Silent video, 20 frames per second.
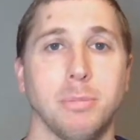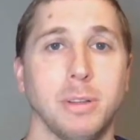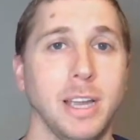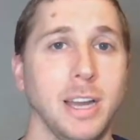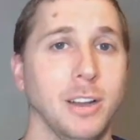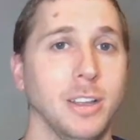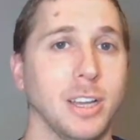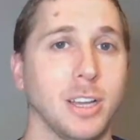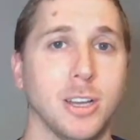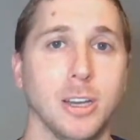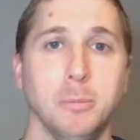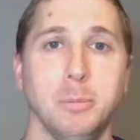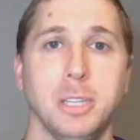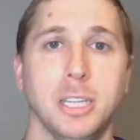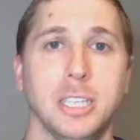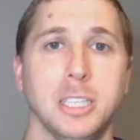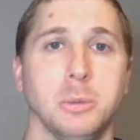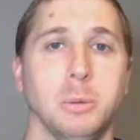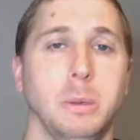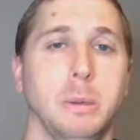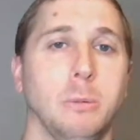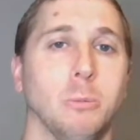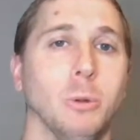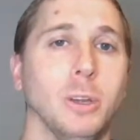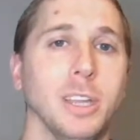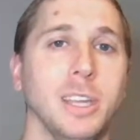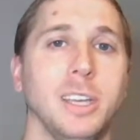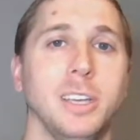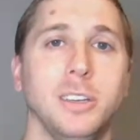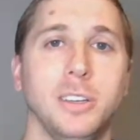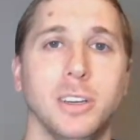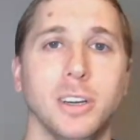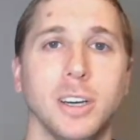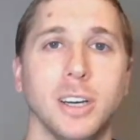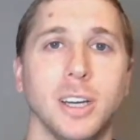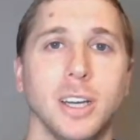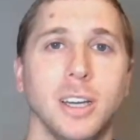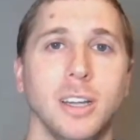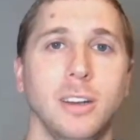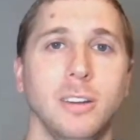player that could potentially be really
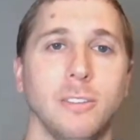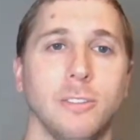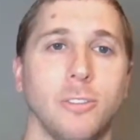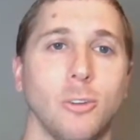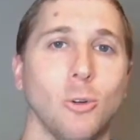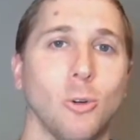good